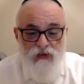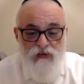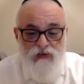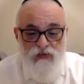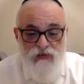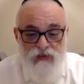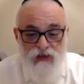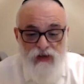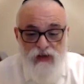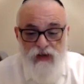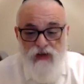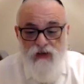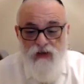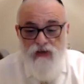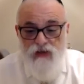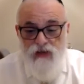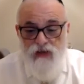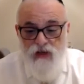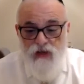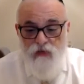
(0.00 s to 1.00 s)
The darka
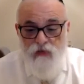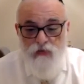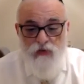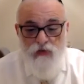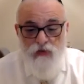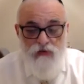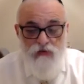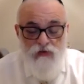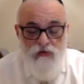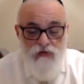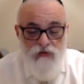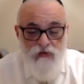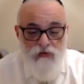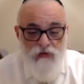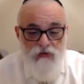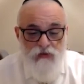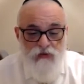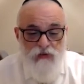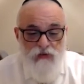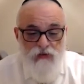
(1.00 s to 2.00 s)
yechpots,
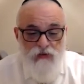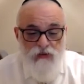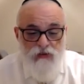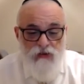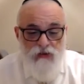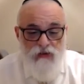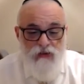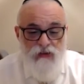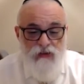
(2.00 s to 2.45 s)
and